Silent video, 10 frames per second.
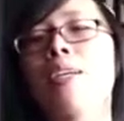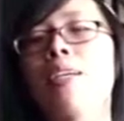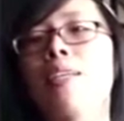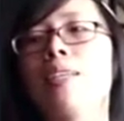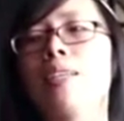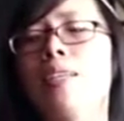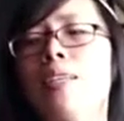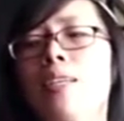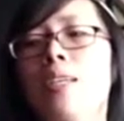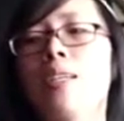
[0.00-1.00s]
in
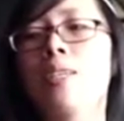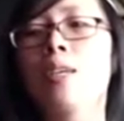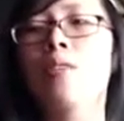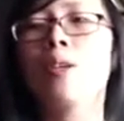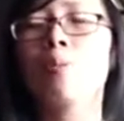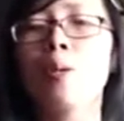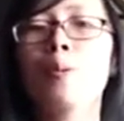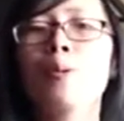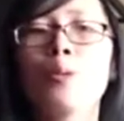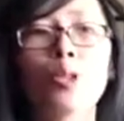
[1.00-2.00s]
giving
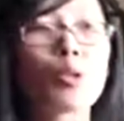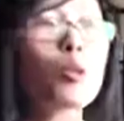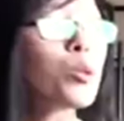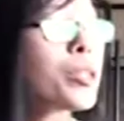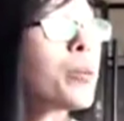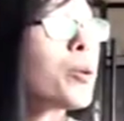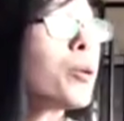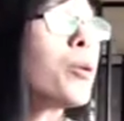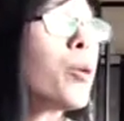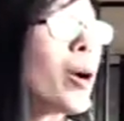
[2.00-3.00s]
people more tools and
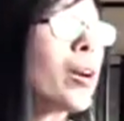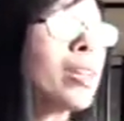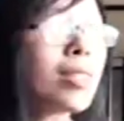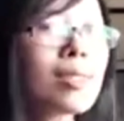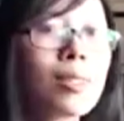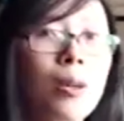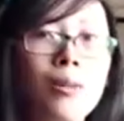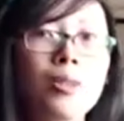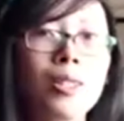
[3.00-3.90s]
more awareness of